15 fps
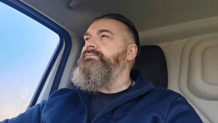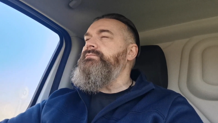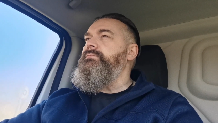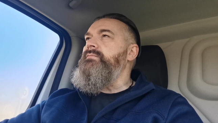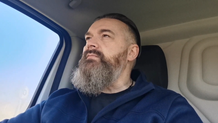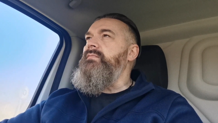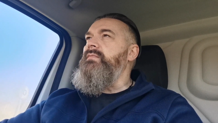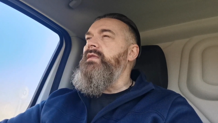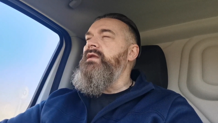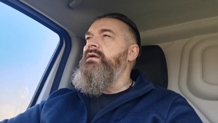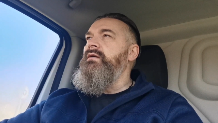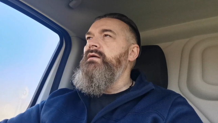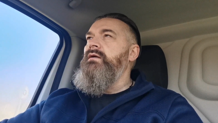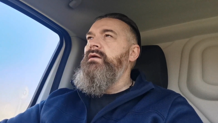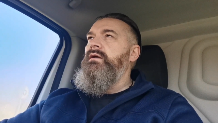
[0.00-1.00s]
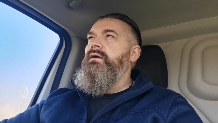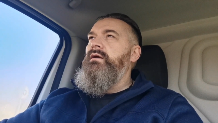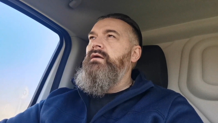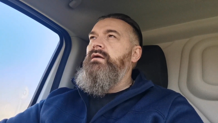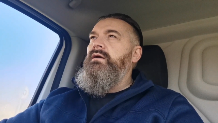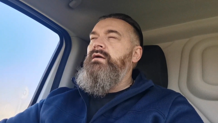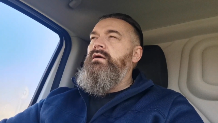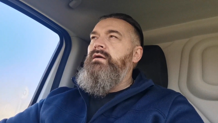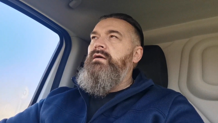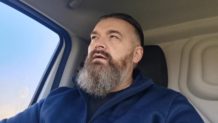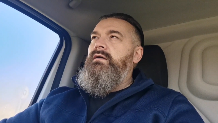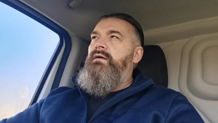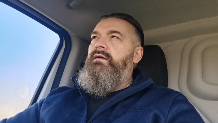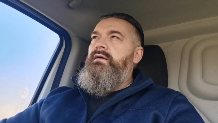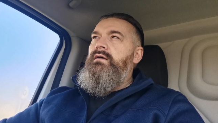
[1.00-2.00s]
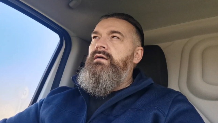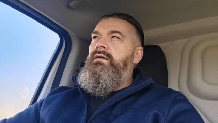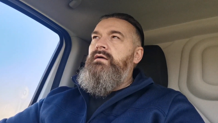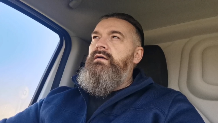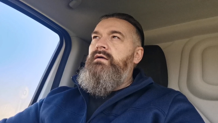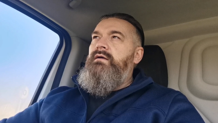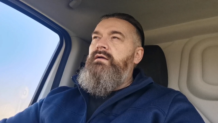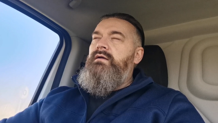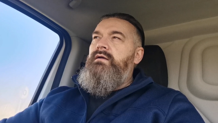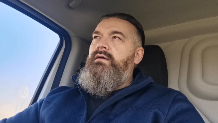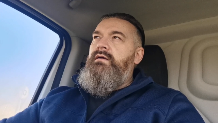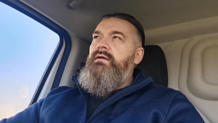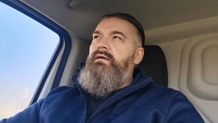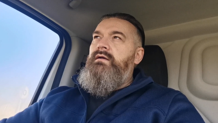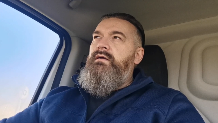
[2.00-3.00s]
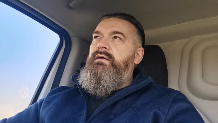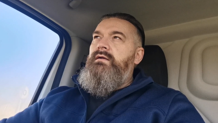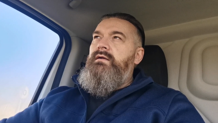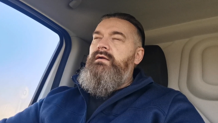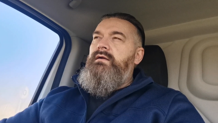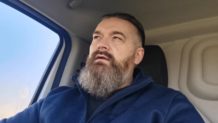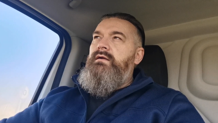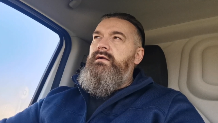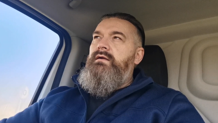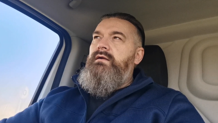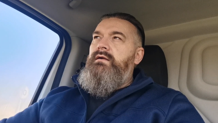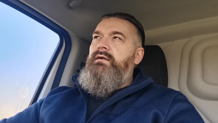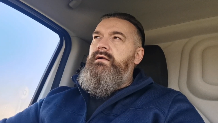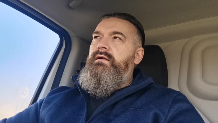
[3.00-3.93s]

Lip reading: No one is speaking in this clip.